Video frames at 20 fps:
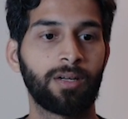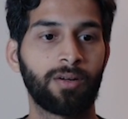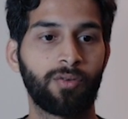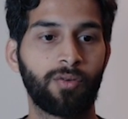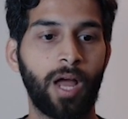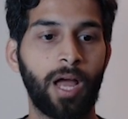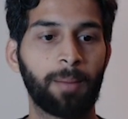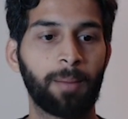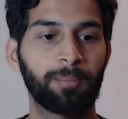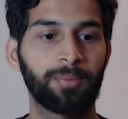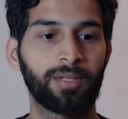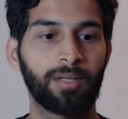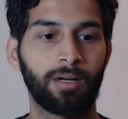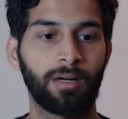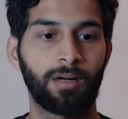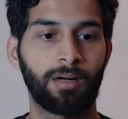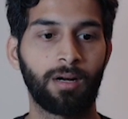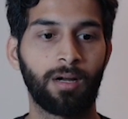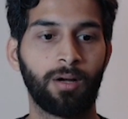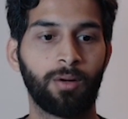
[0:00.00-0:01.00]
wrapped
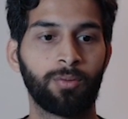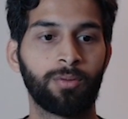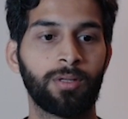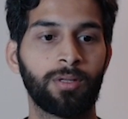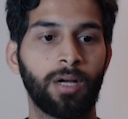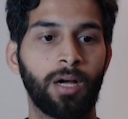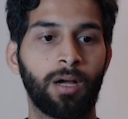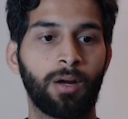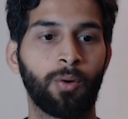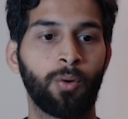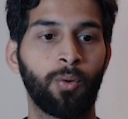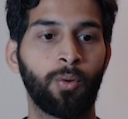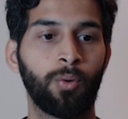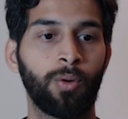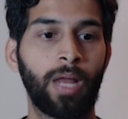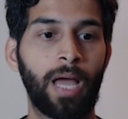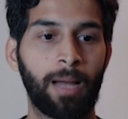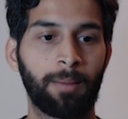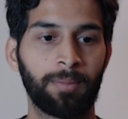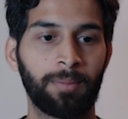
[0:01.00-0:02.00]
around our whole
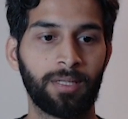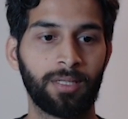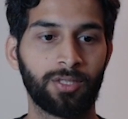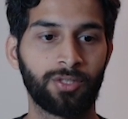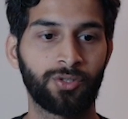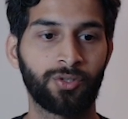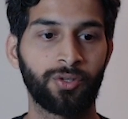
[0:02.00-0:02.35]
application.